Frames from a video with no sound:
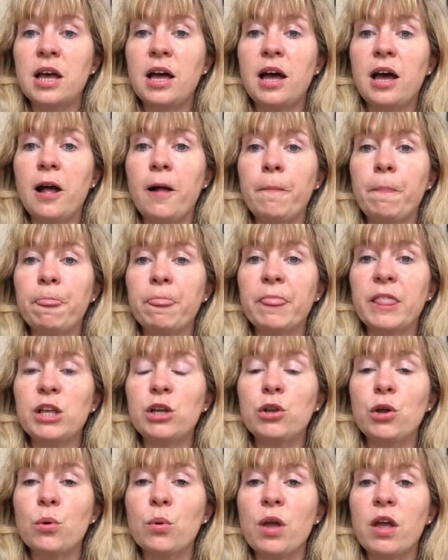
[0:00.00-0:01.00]

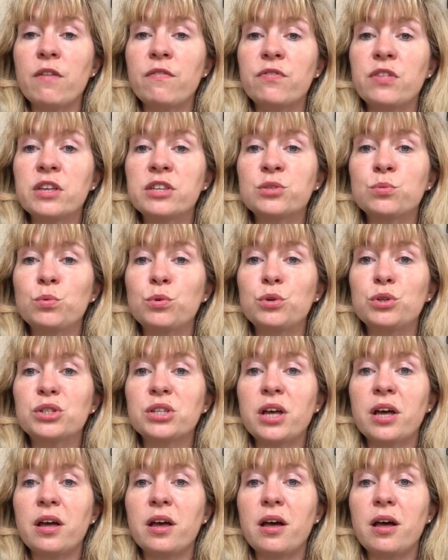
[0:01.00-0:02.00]
You know, if this was
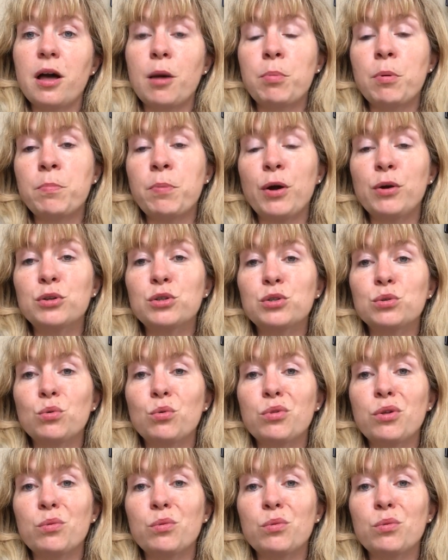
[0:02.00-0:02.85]
a proposal